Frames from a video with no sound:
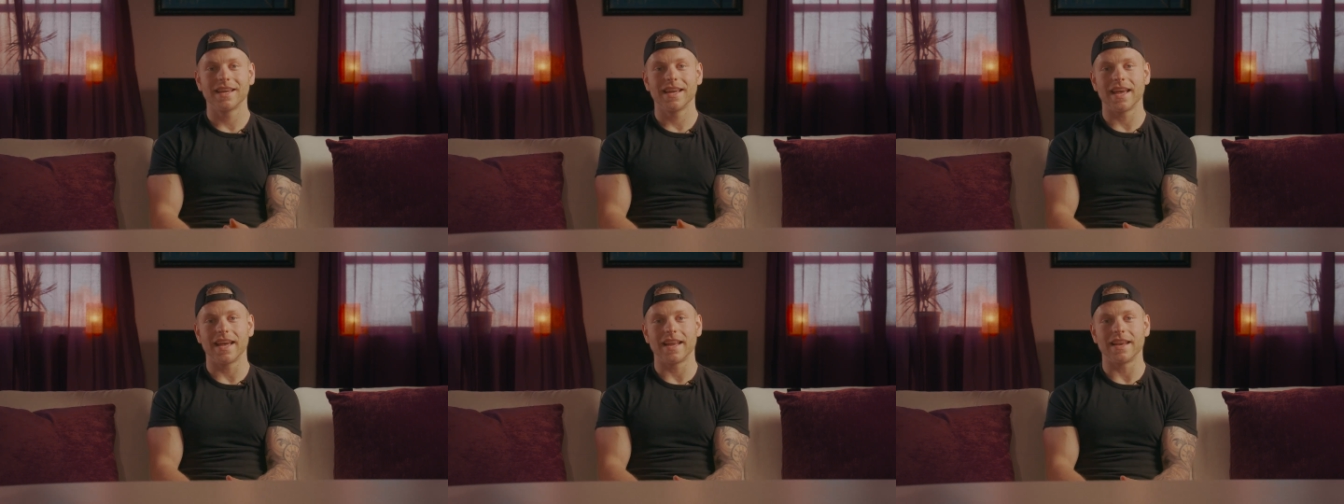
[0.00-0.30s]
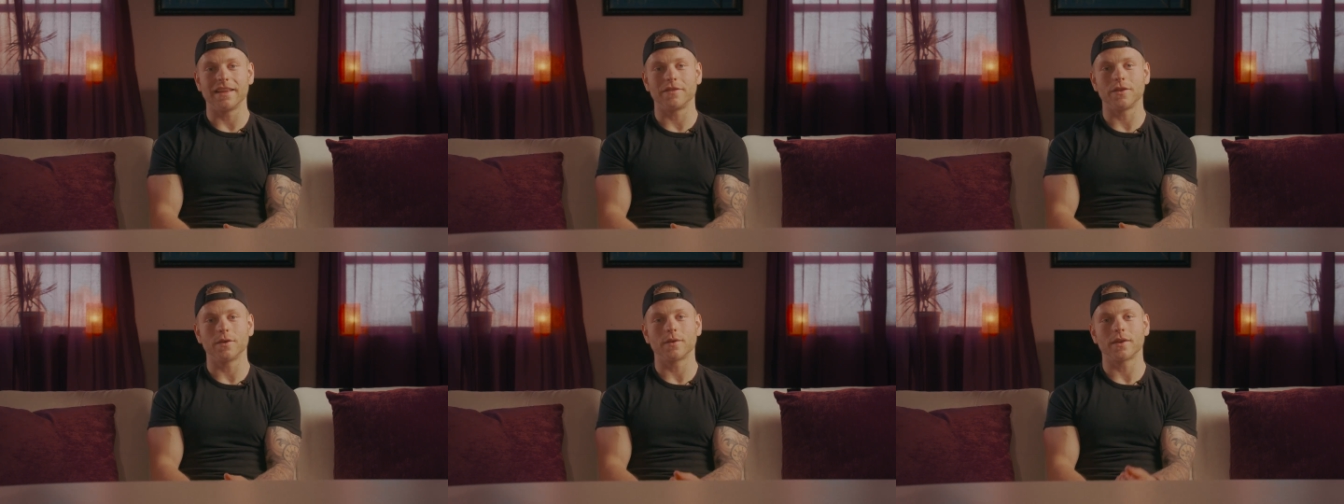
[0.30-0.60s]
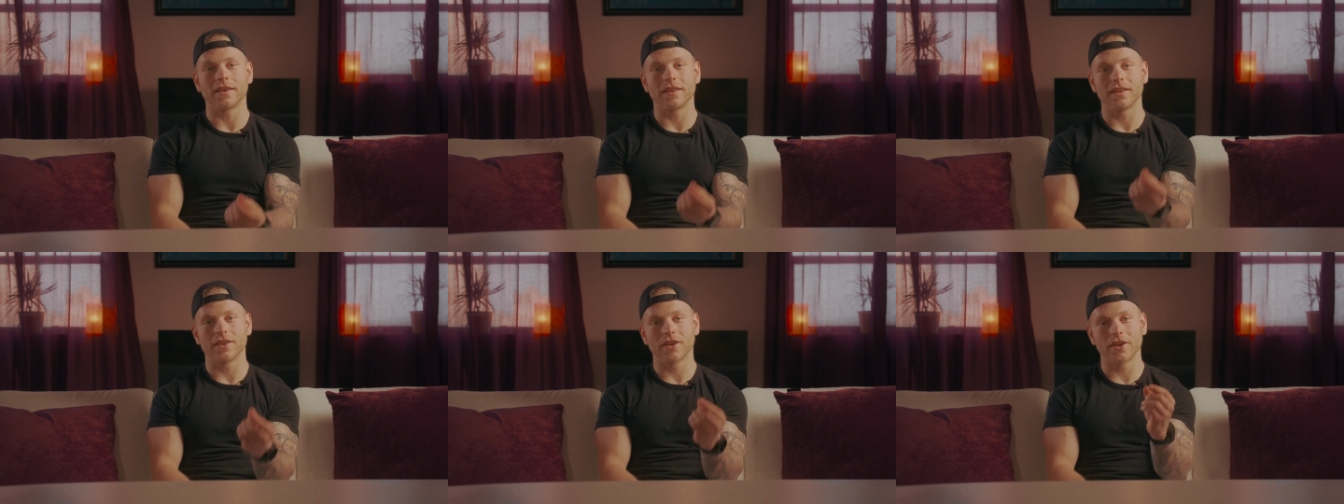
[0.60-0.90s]
And if you
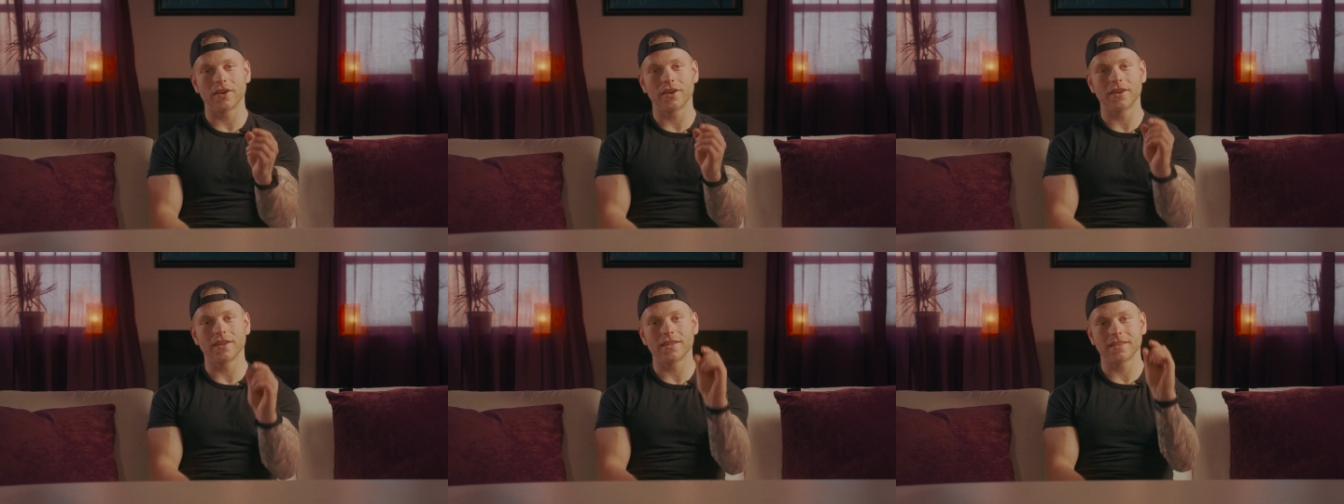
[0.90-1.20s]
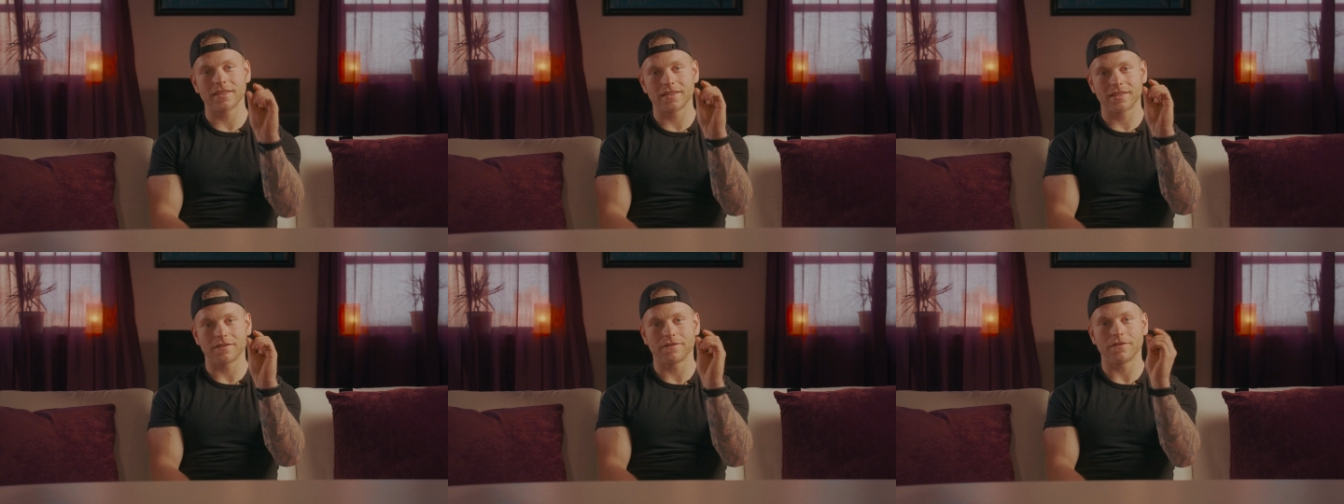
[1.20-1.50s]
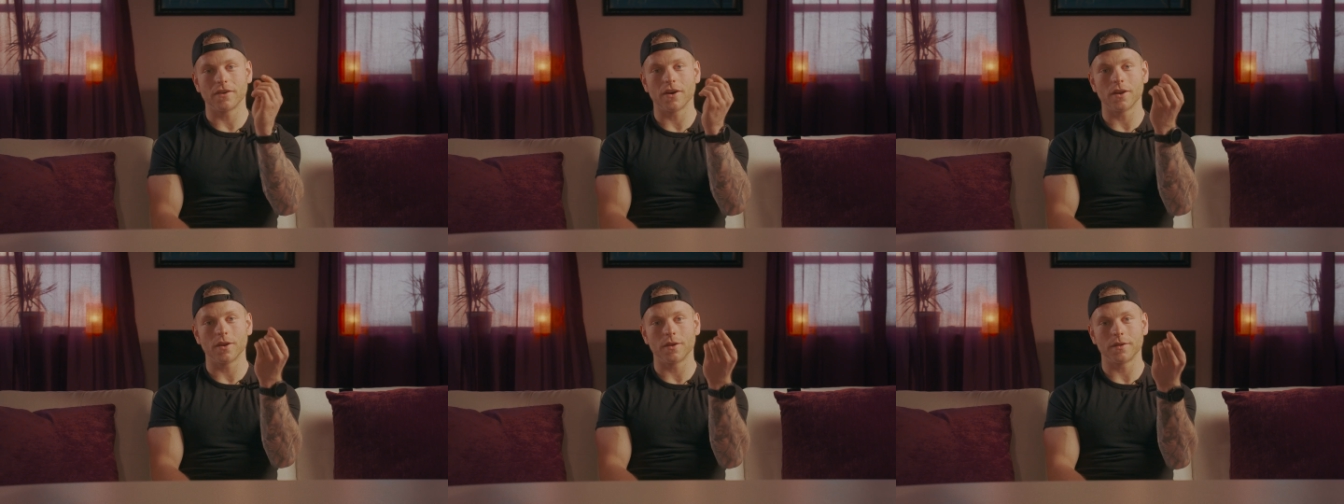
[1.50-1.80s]
can learn to
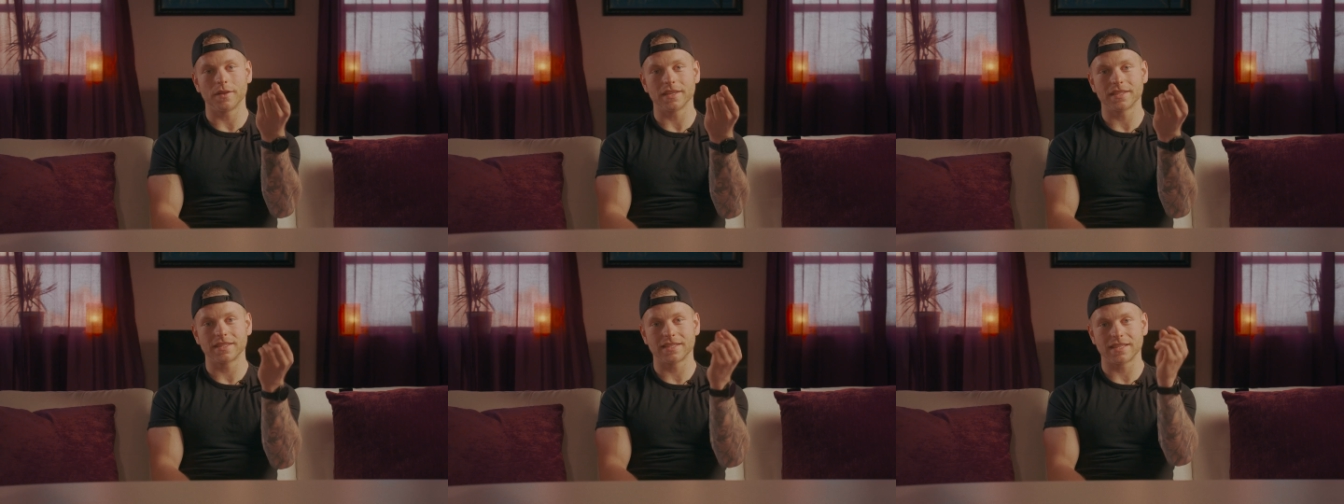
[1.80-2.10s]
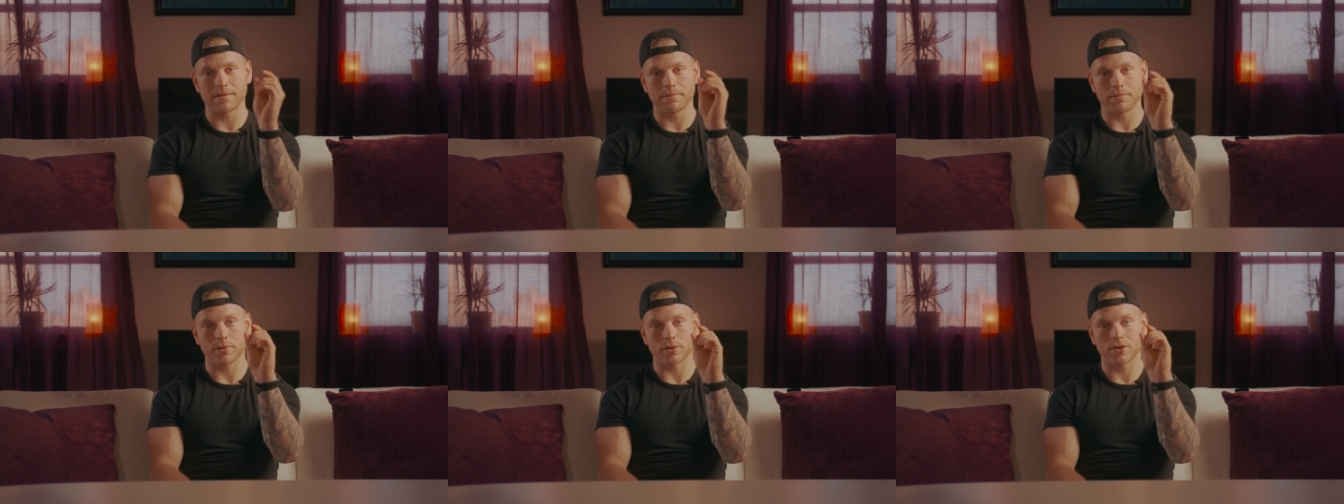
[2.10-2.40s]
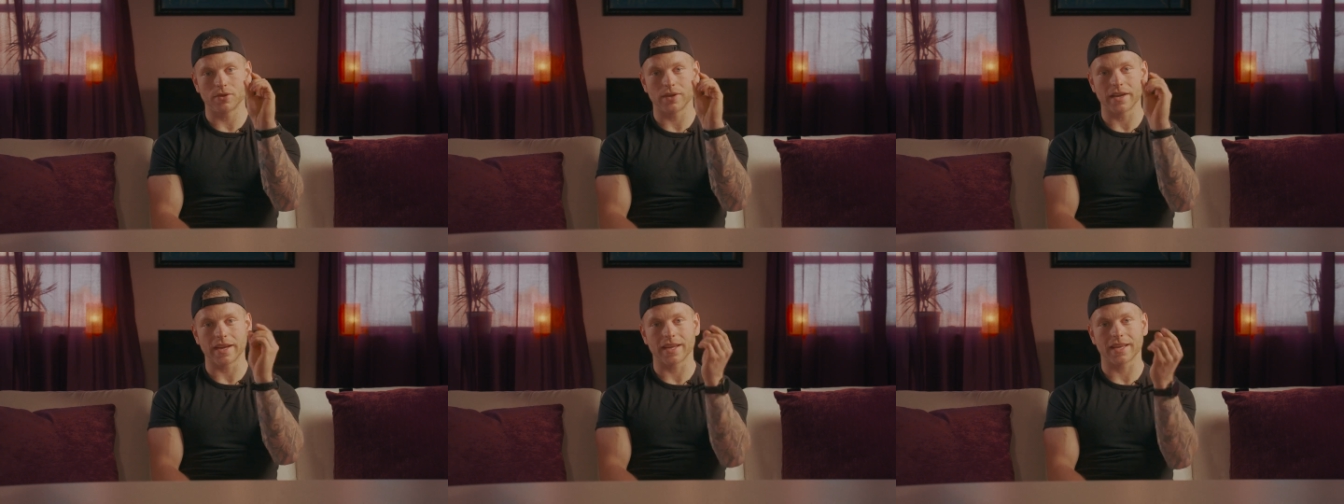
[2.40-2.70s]
follow this simple
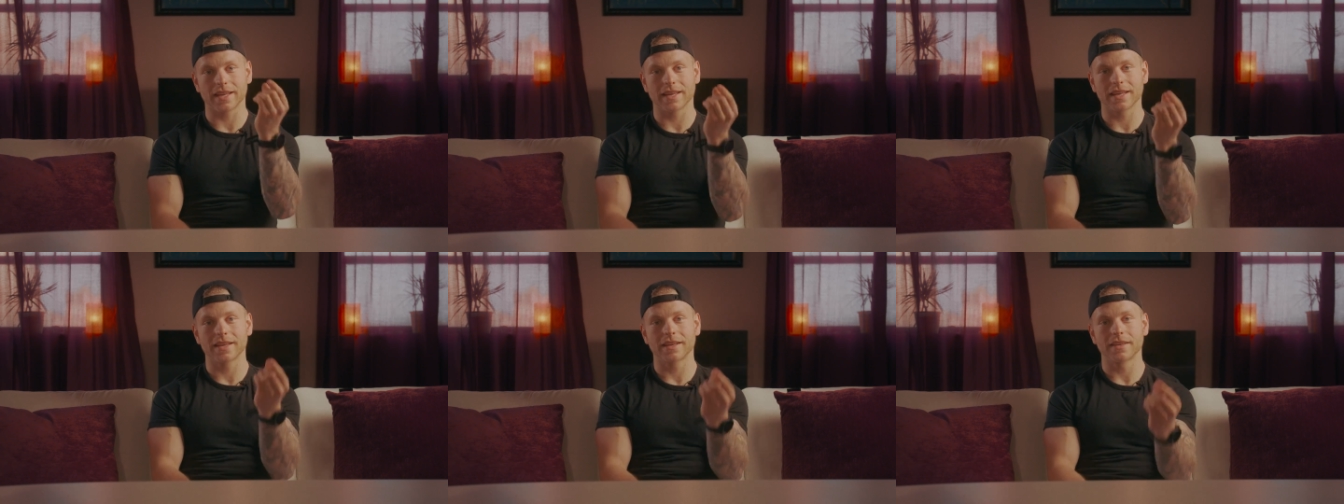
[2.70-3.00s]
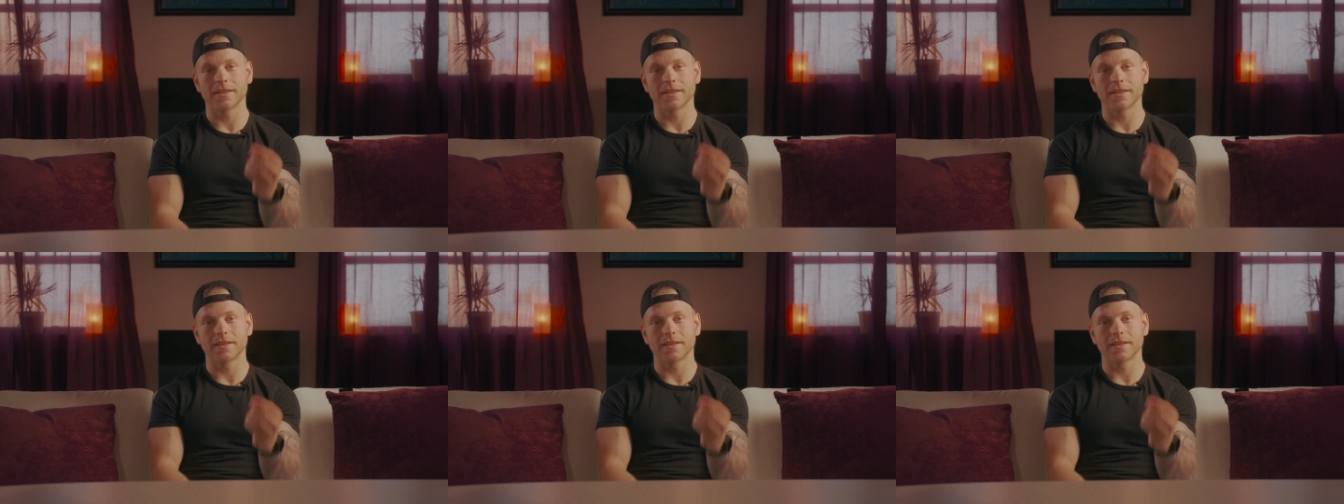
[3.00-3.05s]
trick,